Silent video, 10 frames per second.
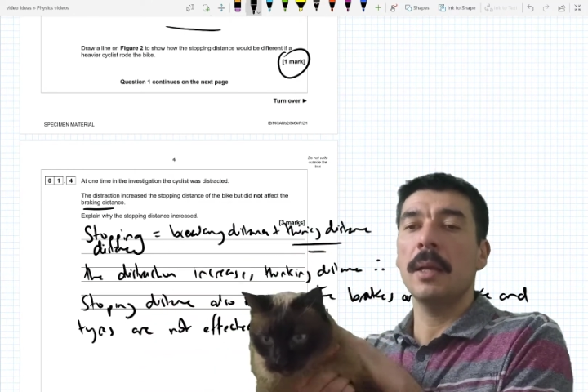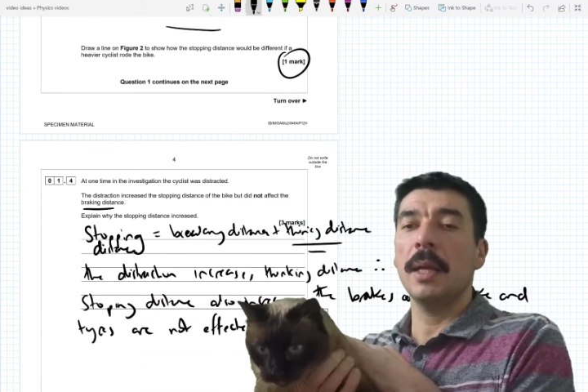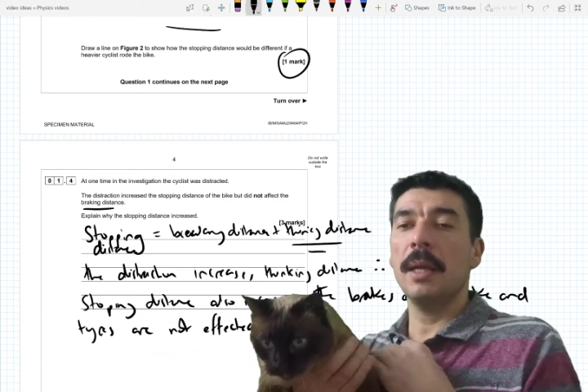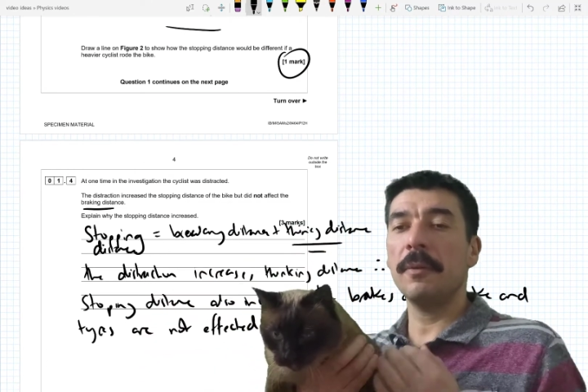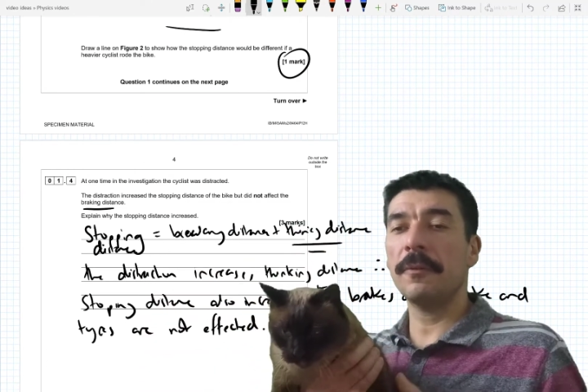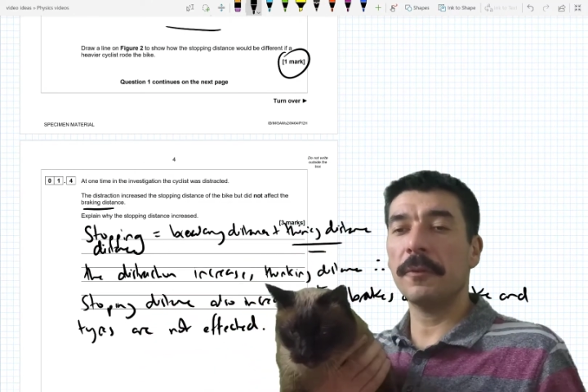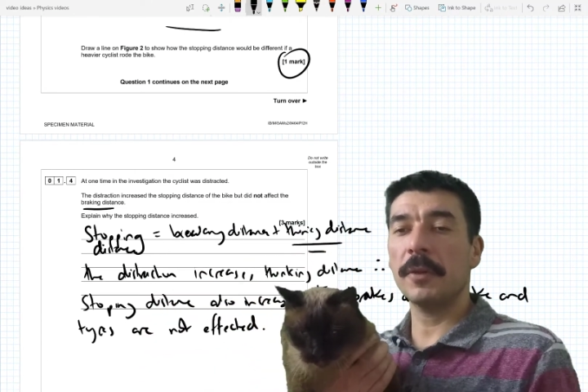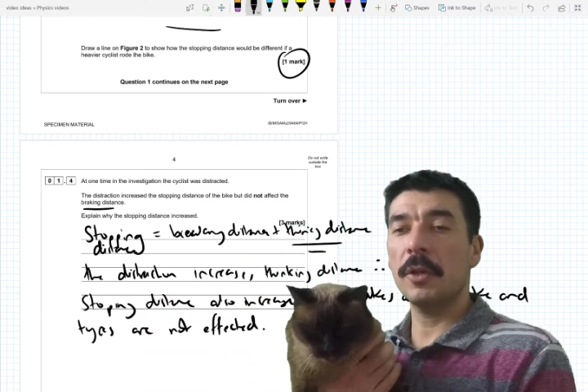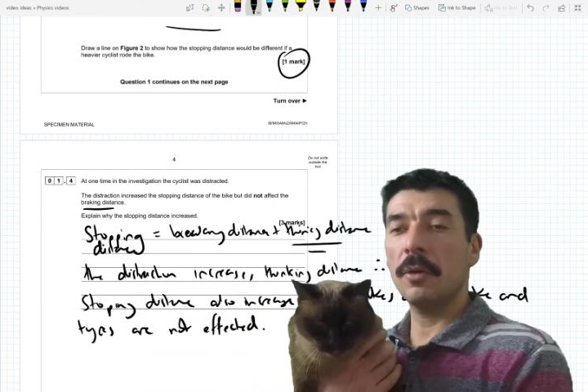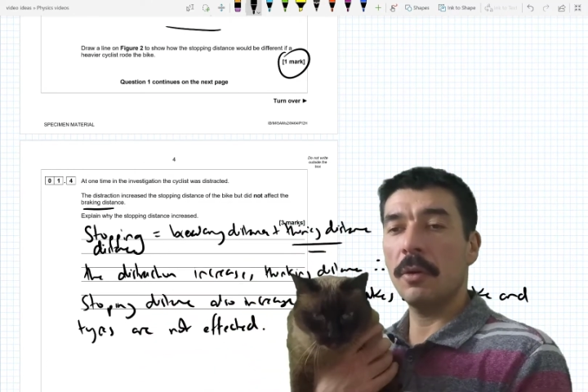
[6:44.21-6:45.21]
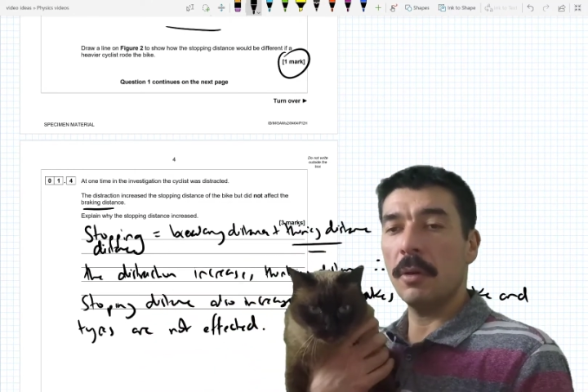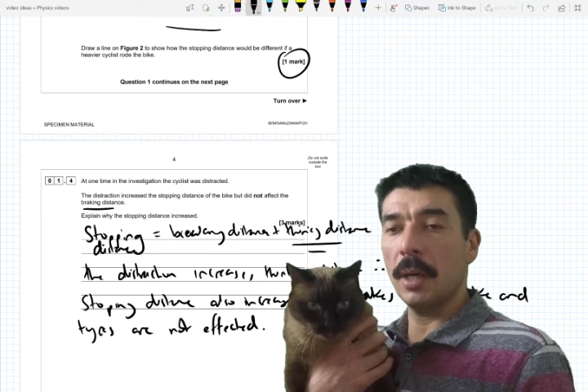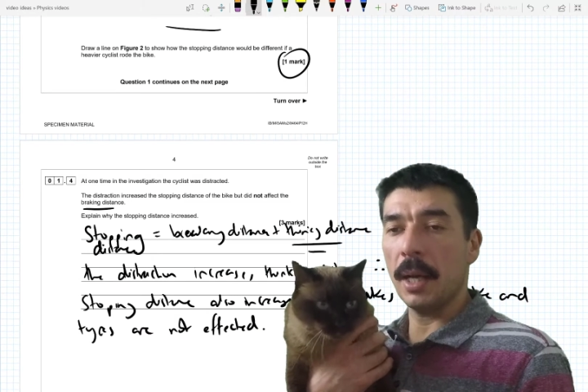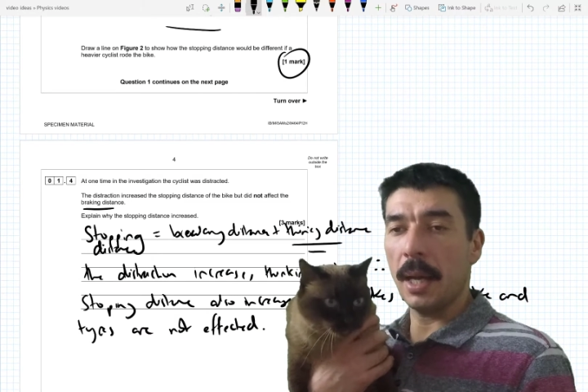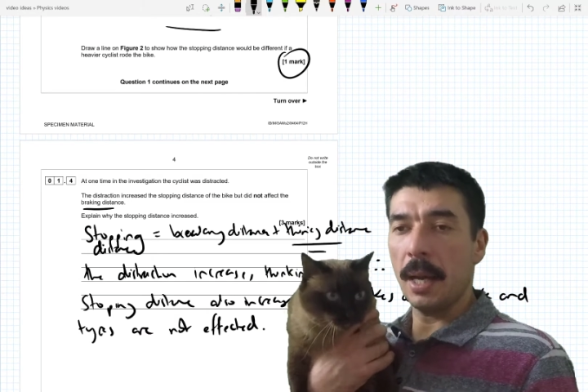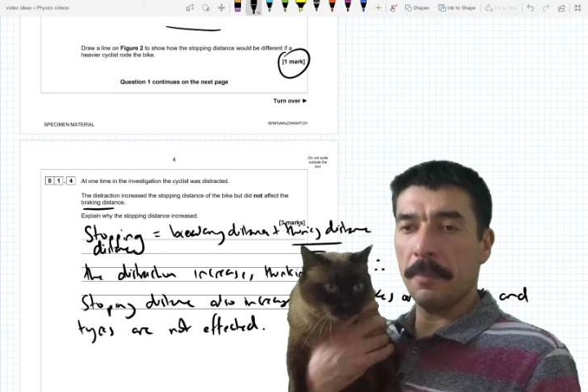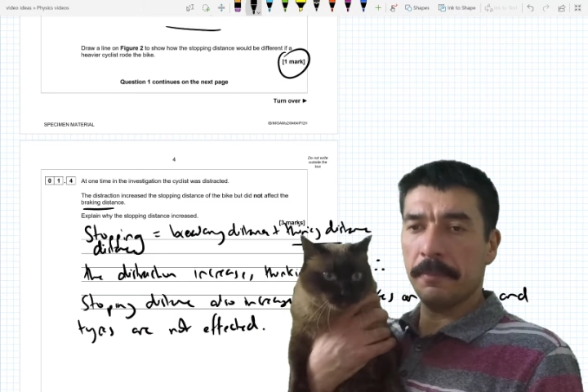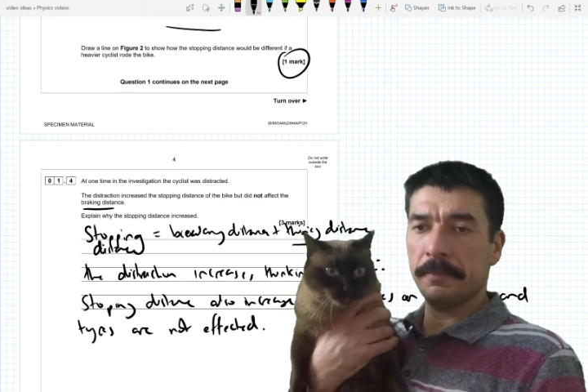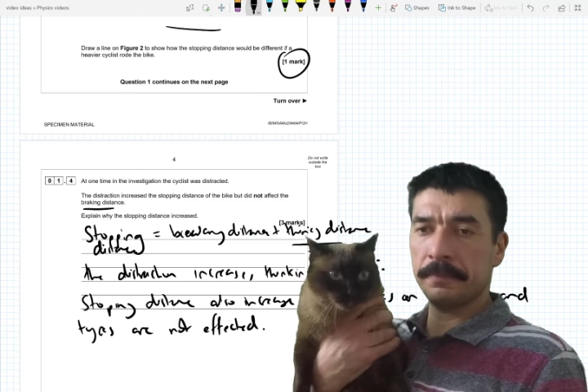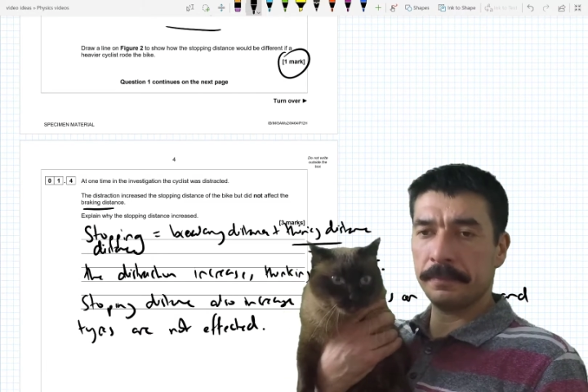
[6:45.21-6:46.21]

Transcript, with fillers: if your um,